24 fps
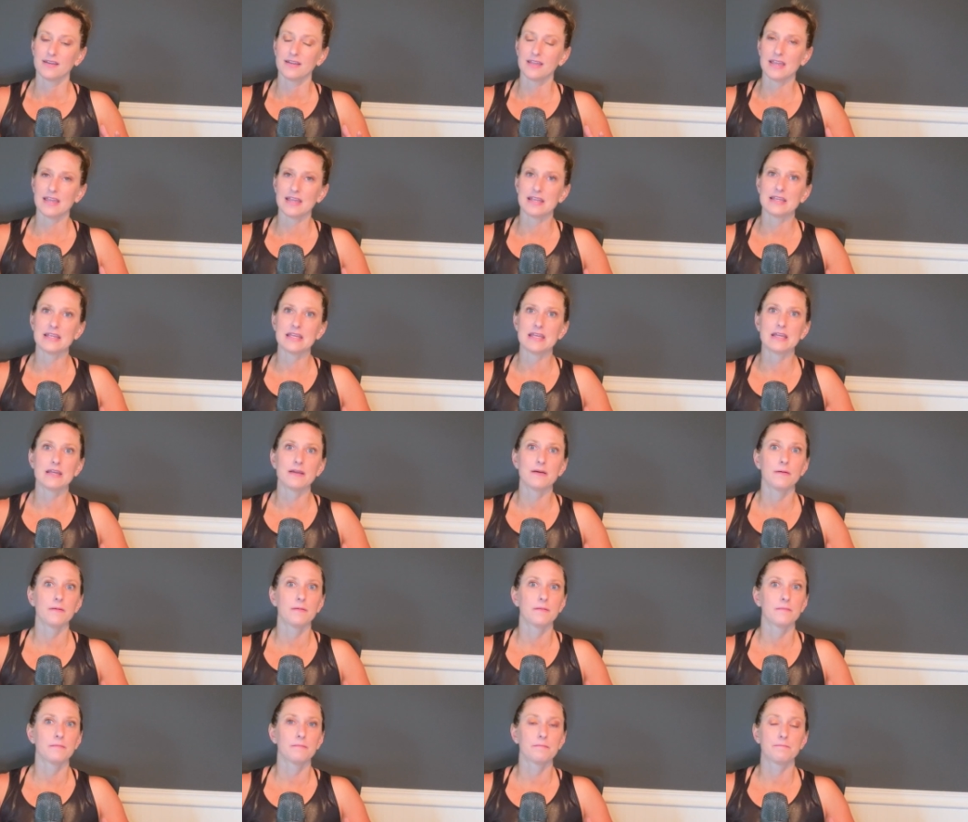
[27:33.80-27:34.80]
any
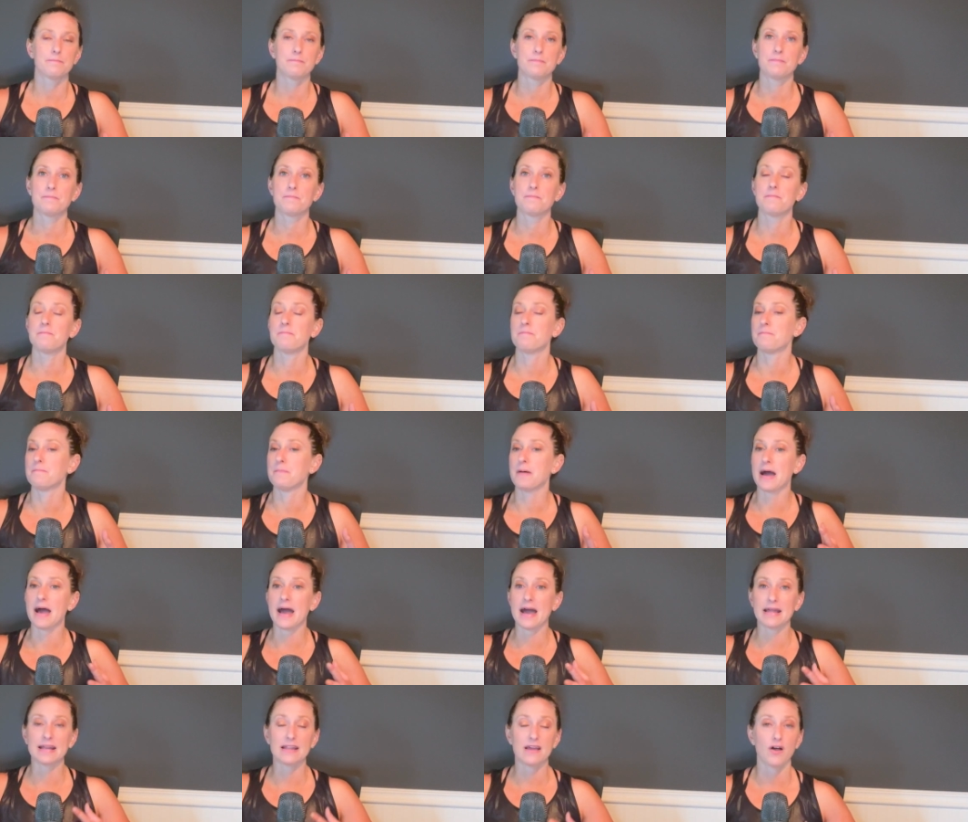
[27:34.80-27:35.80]

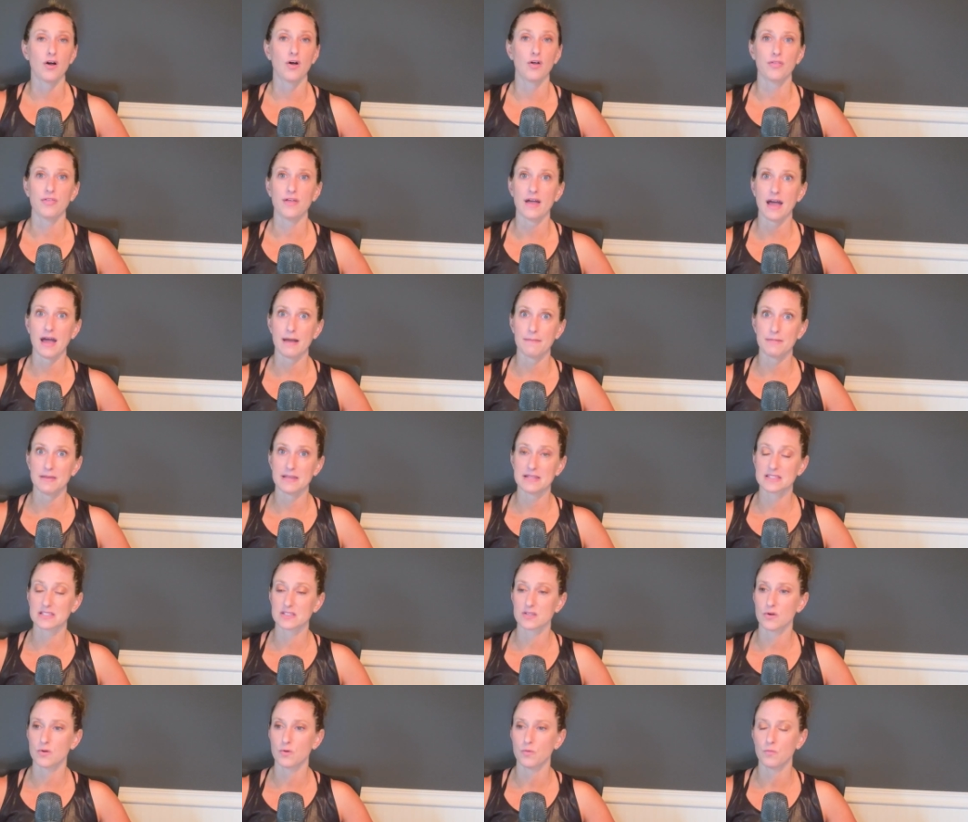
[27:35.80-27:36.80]
bad health
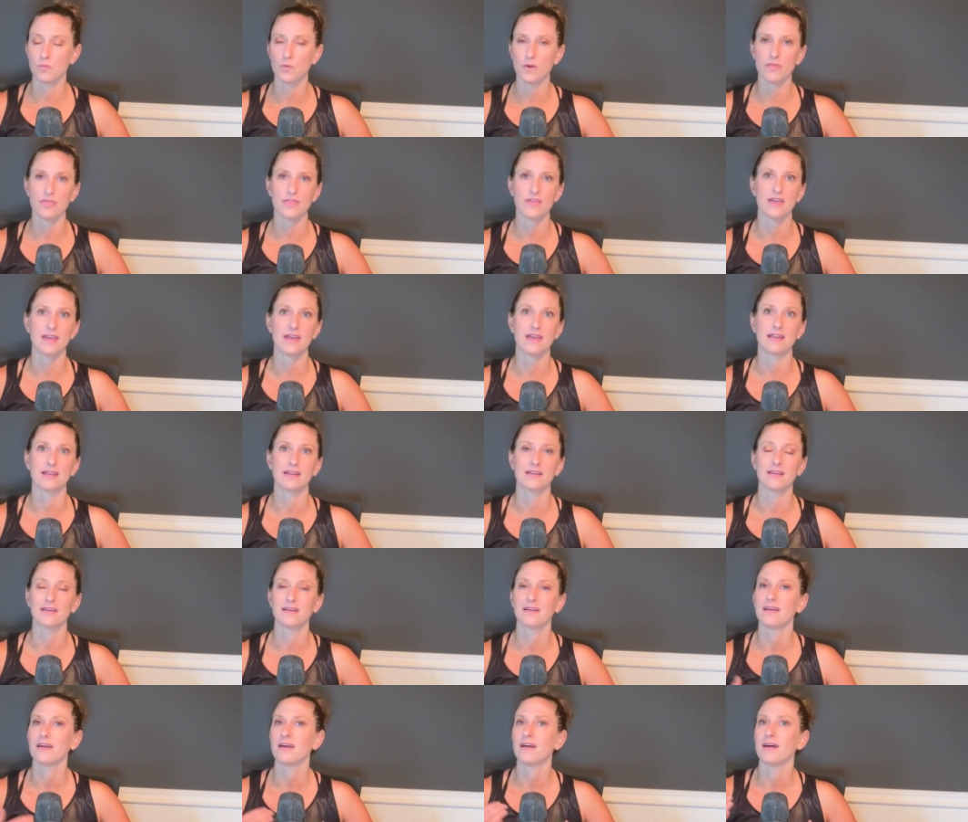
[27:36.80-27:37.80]
habits within
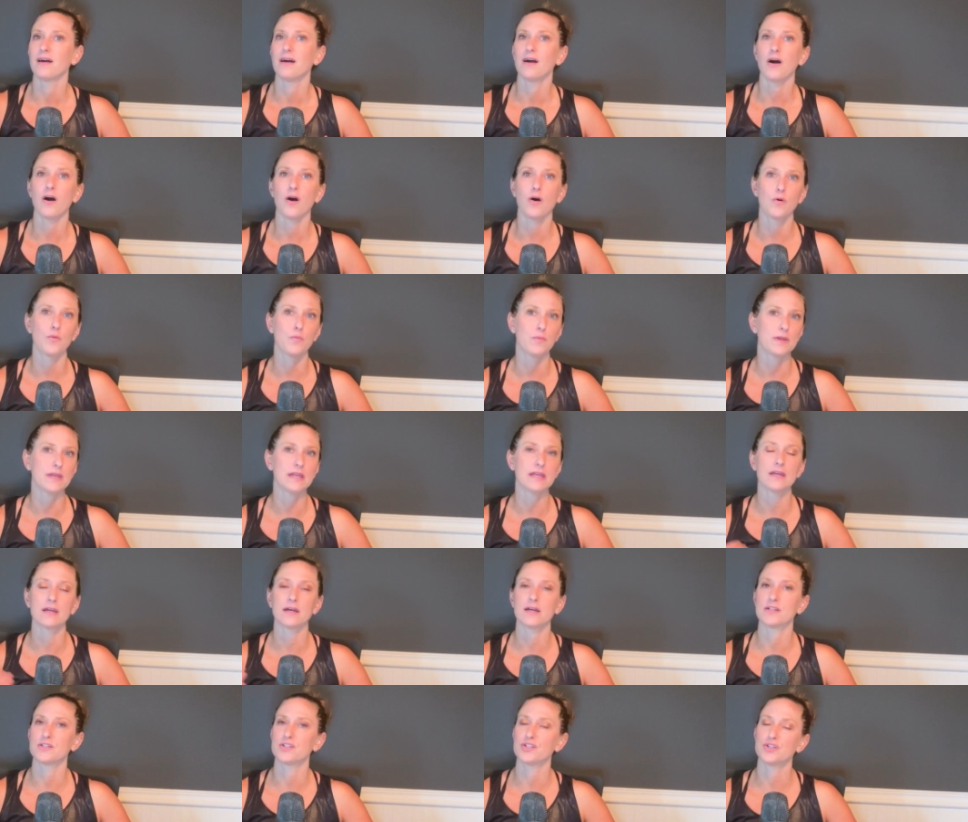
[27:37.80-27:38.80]
a week,
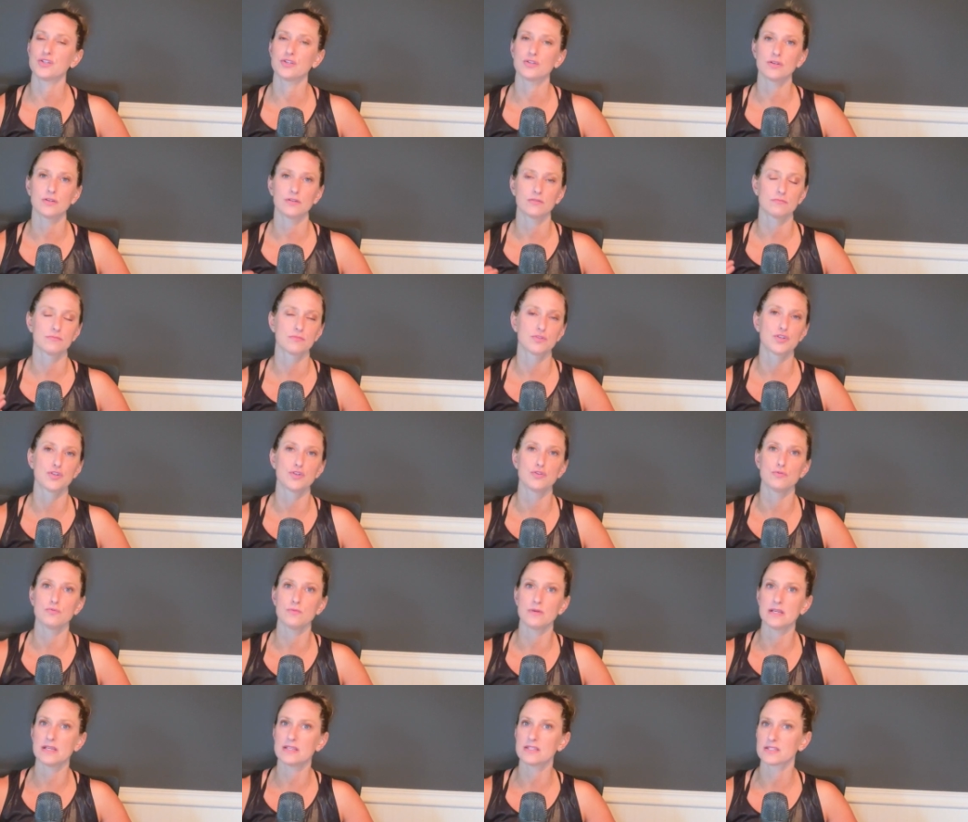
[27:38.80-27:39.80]
a t- two
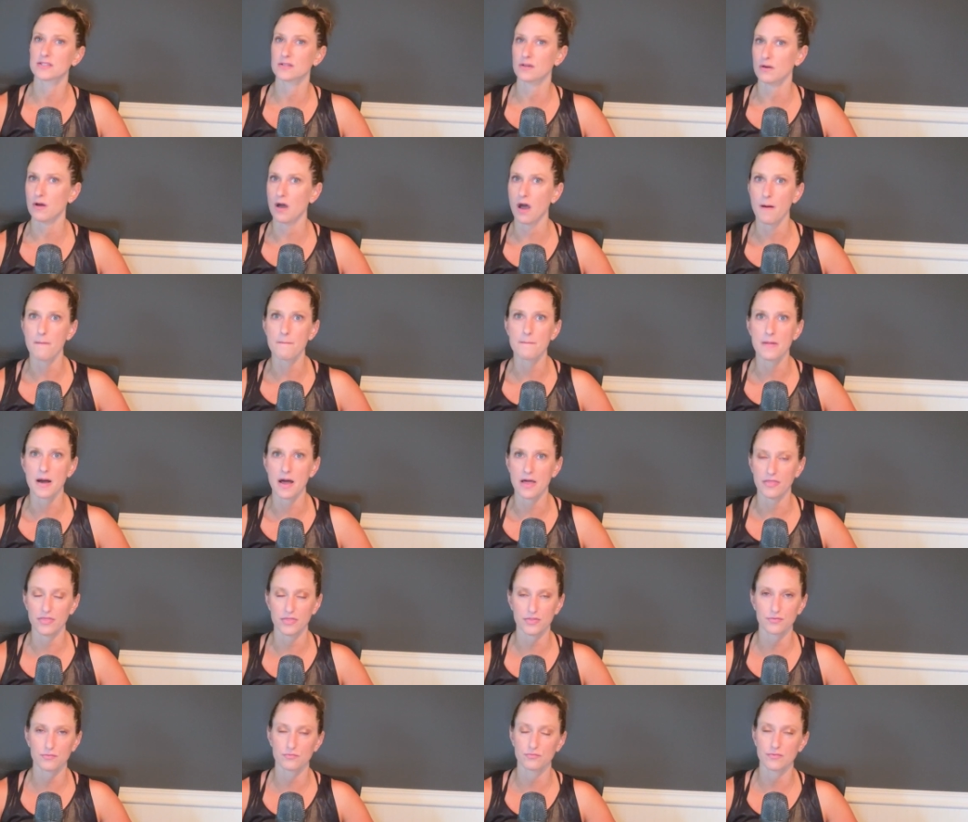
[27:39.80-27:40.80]
weeks, a
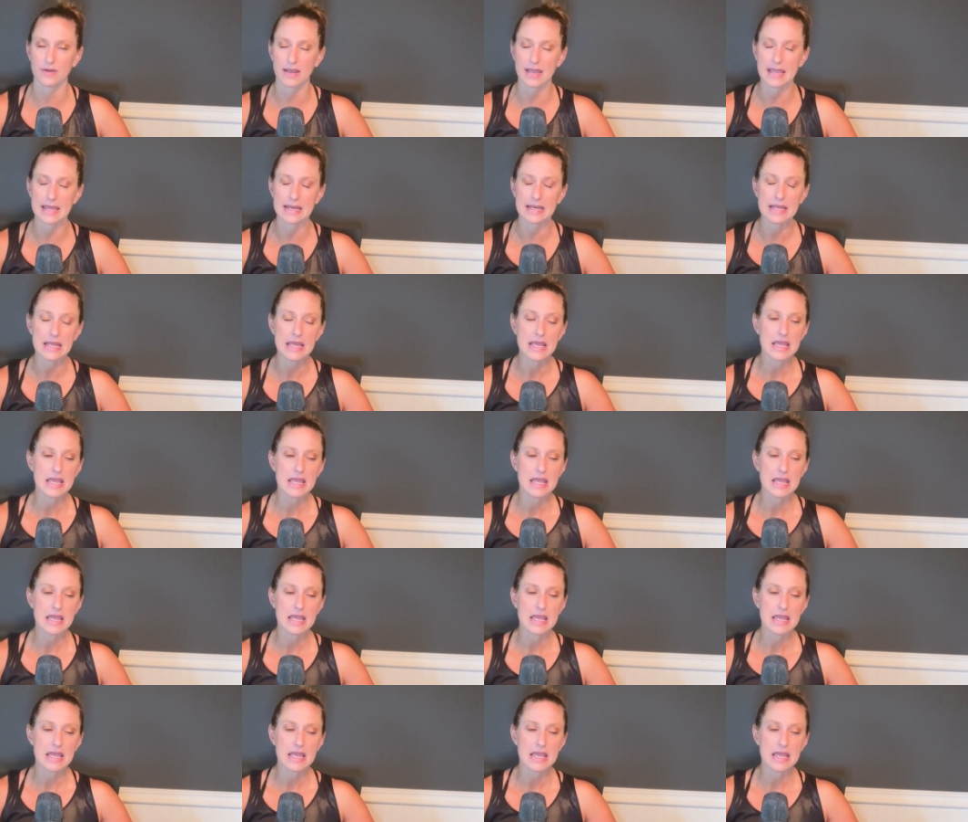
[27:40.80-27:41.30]
month, right?